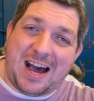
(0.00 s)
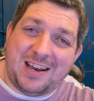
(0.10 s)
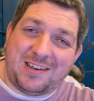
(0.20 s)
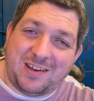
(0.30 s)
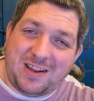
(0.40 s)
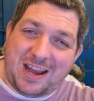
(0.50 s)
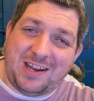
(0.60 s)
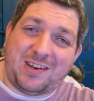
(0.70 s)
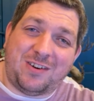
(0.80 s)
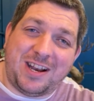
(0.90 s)
and
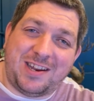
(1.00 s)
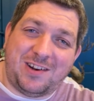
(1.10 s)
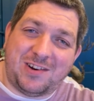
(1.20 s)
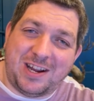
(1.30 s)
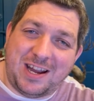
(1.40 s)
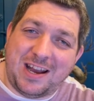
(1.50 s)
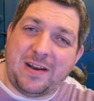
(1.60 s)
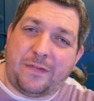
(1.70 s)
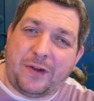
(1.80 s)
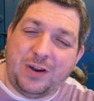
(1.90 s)
iterating on it
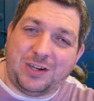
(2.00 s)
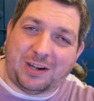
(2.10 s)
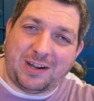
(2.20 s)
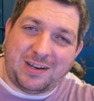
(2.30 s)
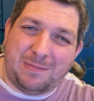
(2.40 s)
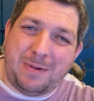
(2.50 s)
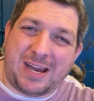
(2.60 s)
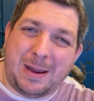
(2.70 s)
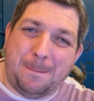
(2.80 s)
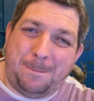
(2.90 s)
in the future to
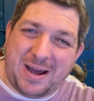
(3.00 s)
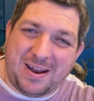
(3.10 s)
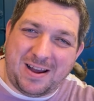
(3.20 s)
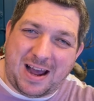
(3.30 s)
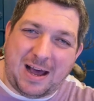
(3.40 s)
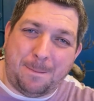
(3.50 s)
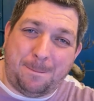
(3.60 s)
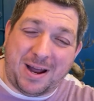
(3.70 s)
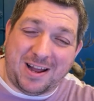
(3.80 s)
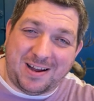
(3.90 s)
make it better and
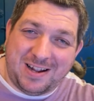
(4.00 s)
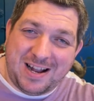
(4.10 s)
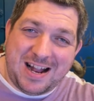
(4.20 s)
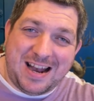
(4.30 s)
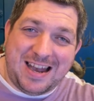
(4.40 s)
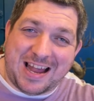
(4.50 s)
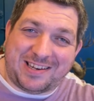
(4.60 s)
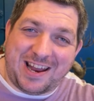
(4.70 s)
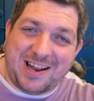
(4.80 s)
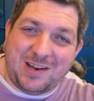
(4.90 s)
better.
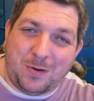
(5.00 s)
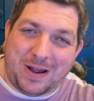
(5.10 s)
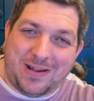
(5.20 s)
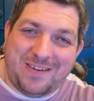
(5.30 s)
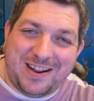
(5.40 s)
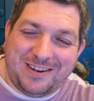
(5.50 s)
Let's get into it.